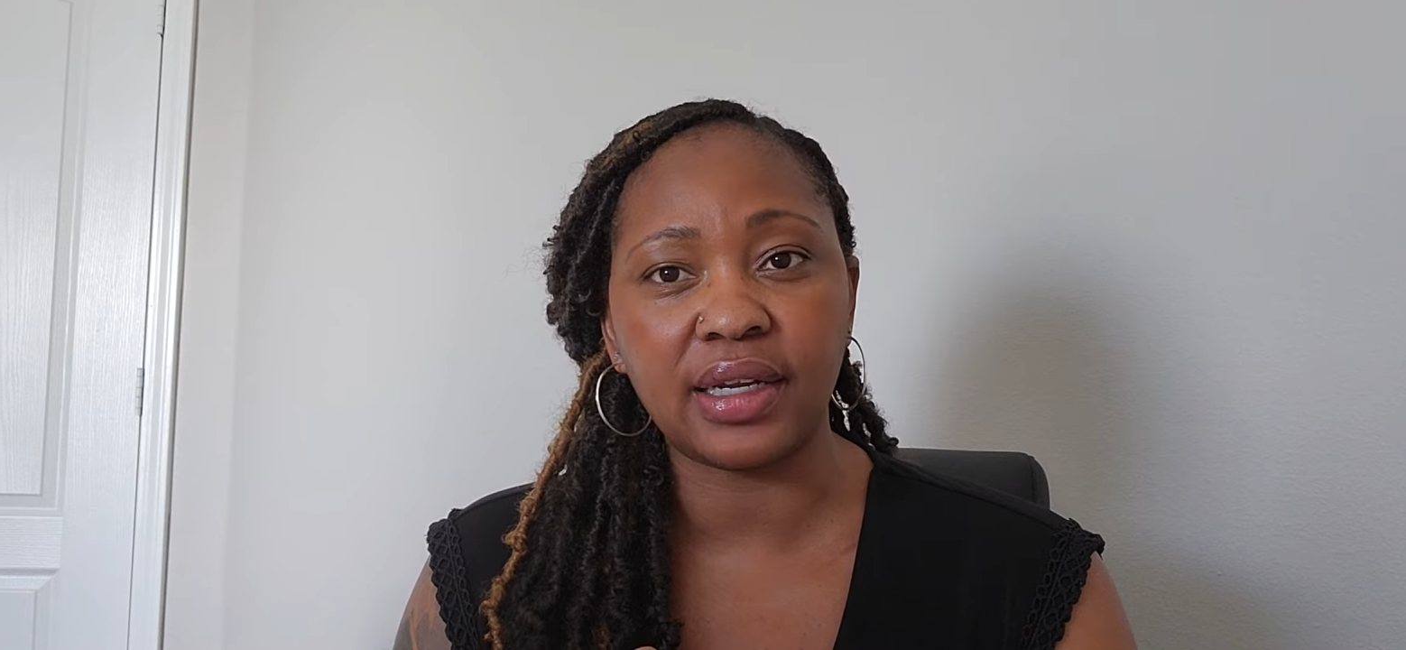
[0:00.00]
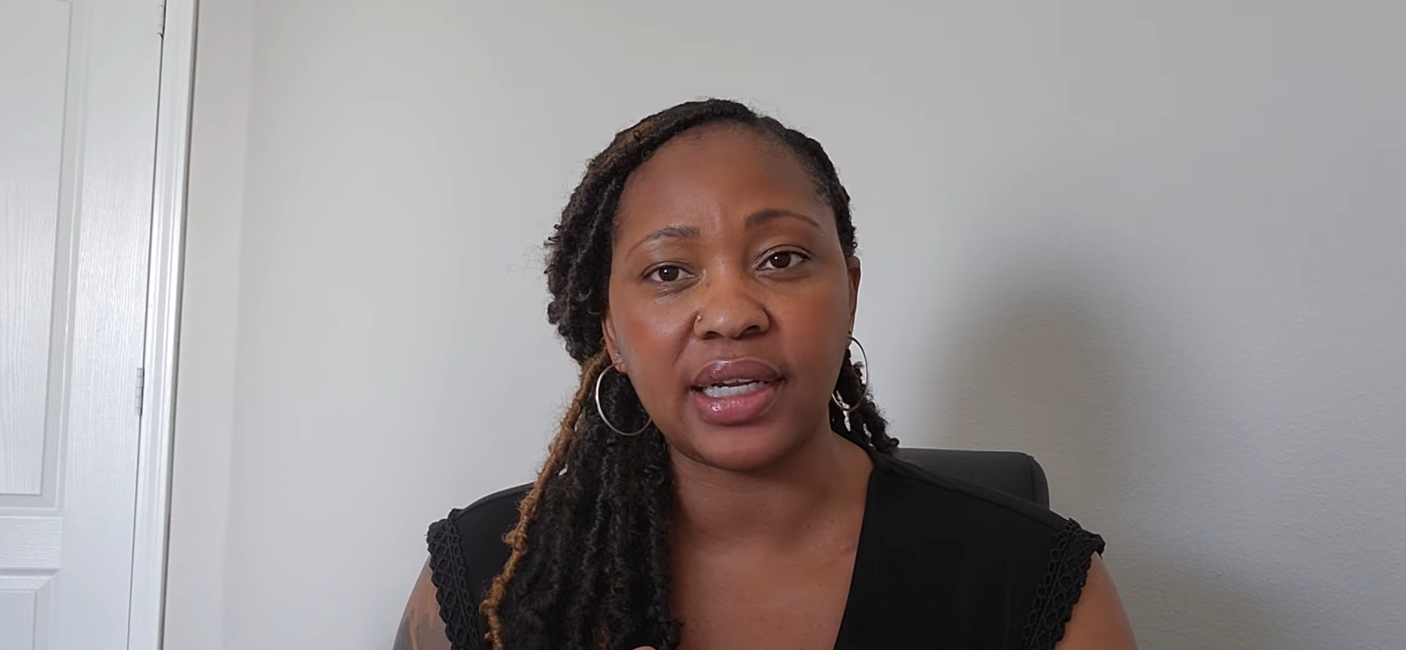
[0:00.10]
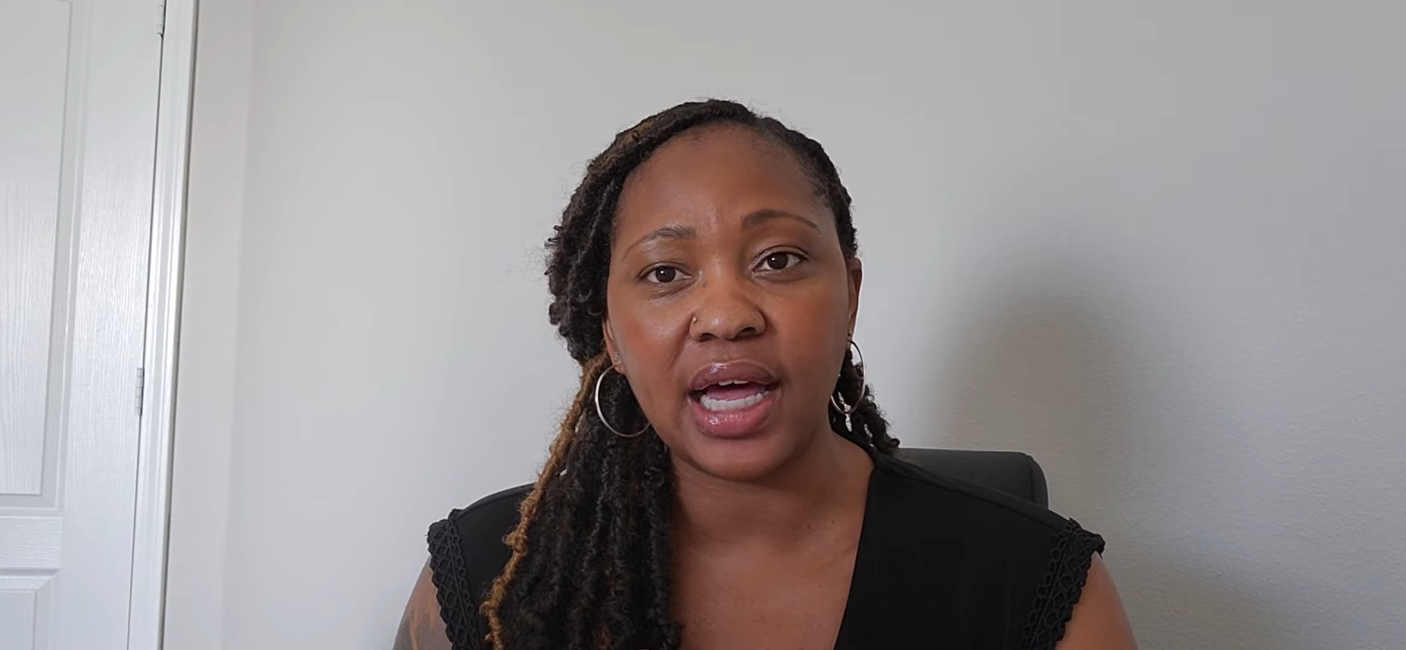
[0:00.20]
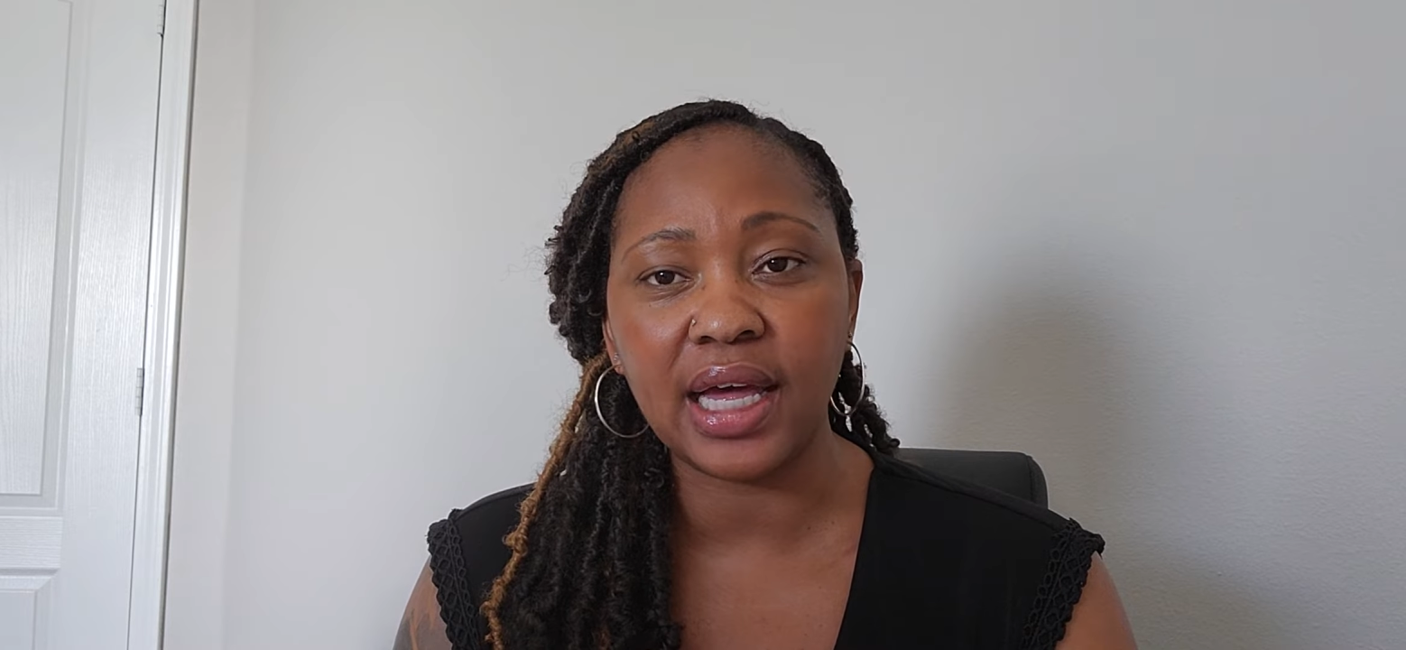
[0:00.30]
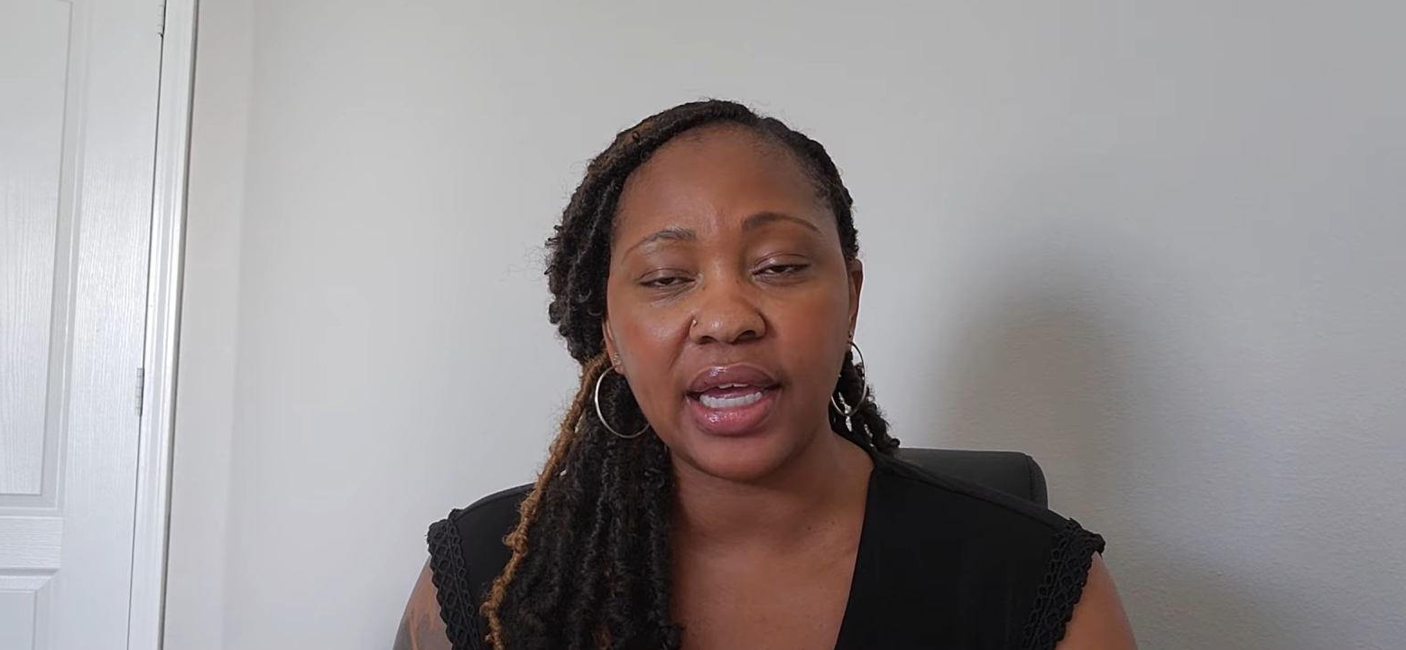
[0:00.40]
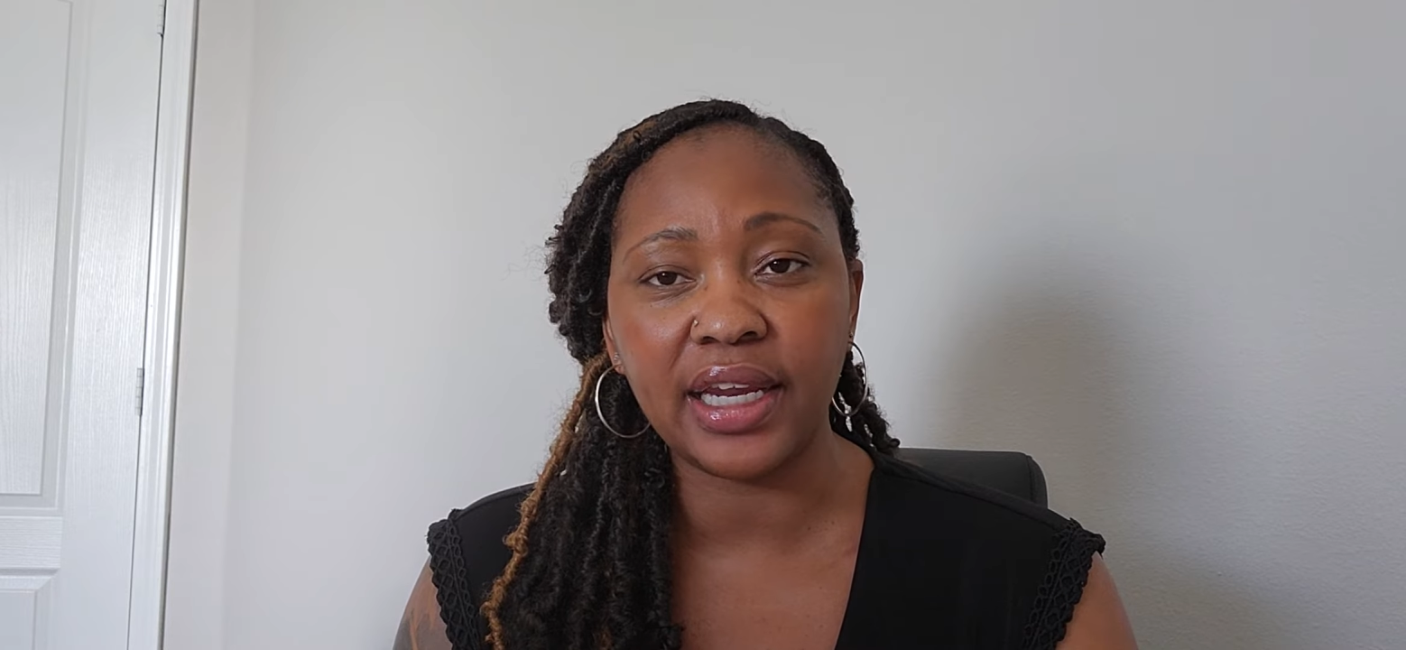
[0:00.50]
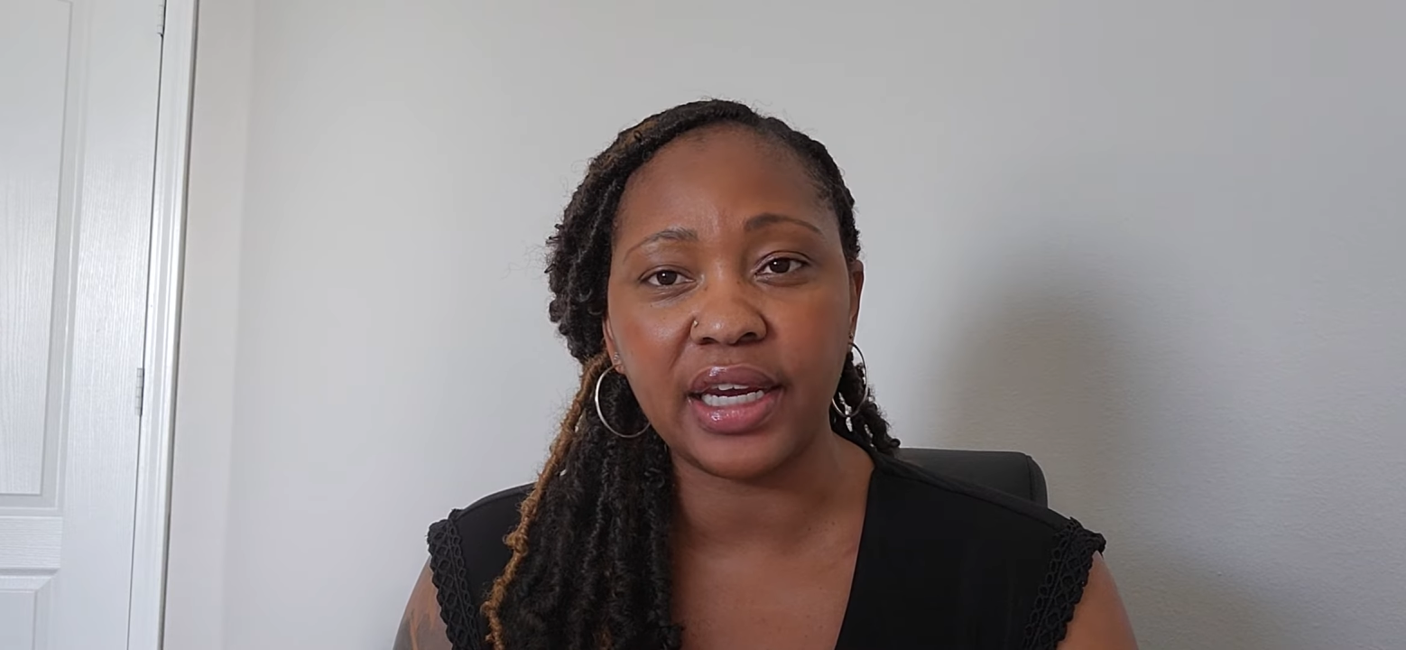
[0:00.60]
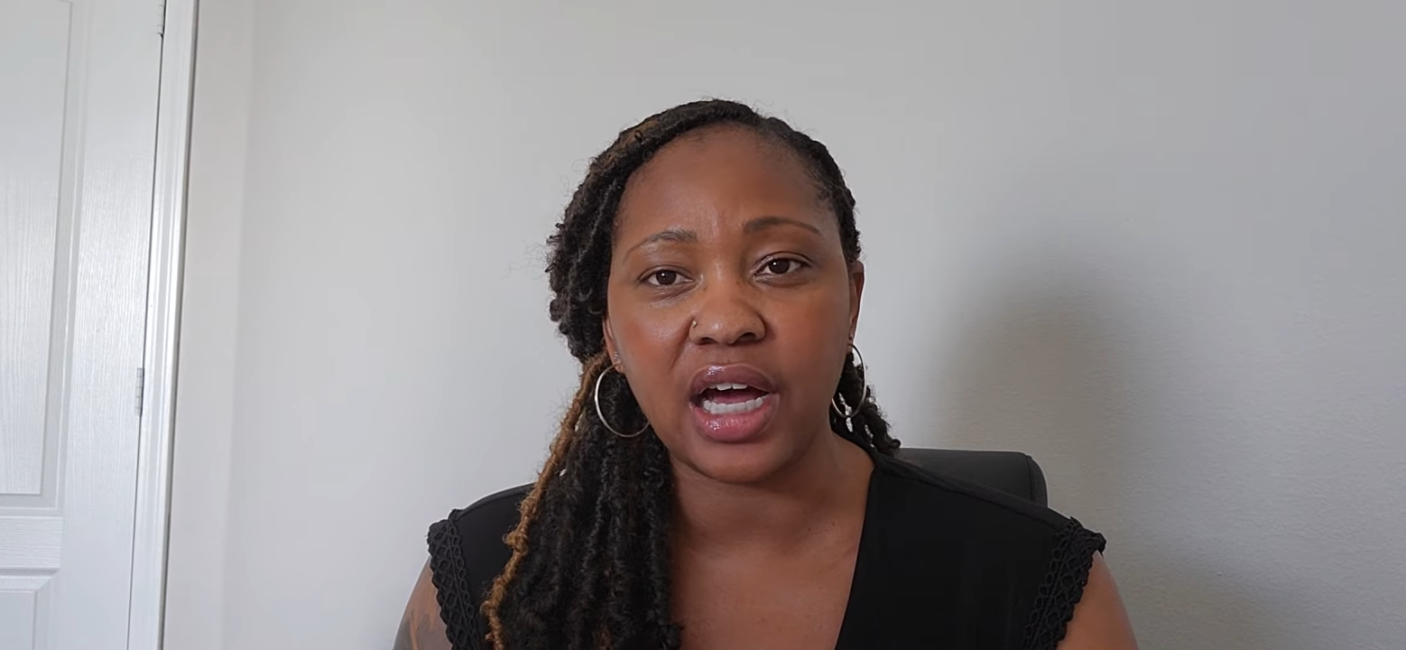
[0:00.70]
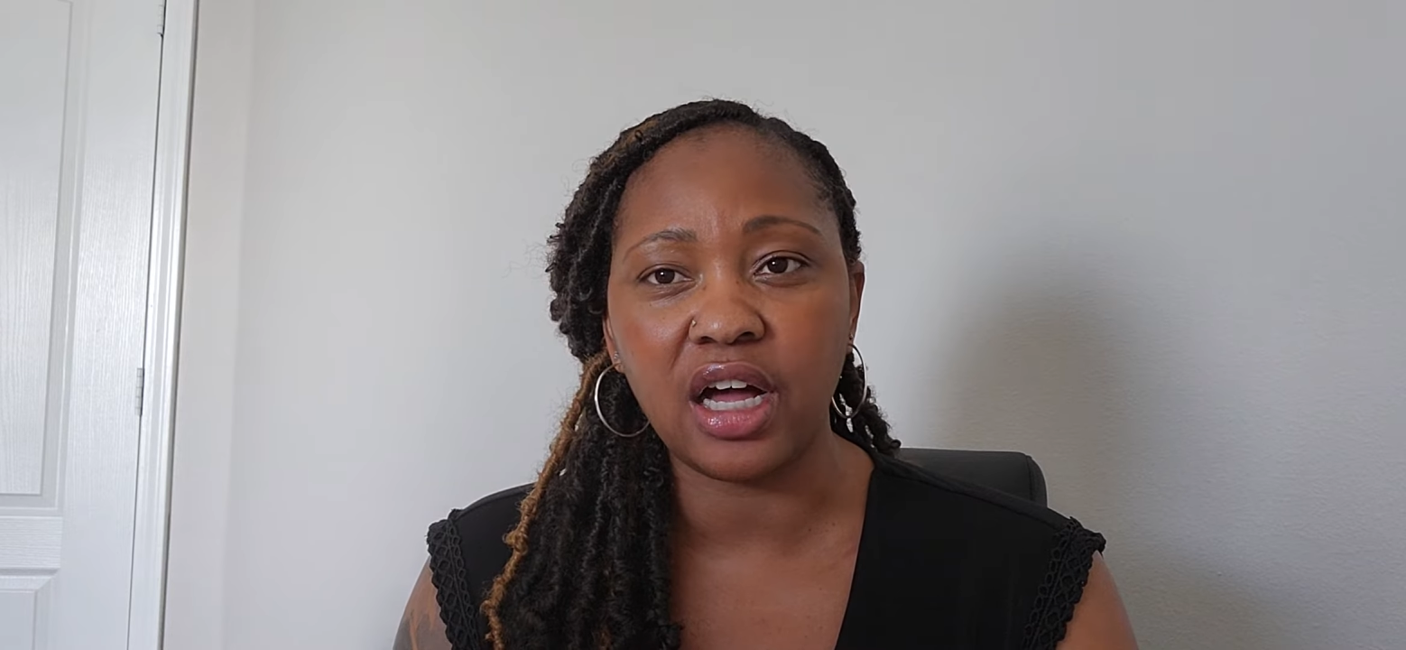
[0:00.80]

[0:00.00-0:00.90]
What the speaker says: a line.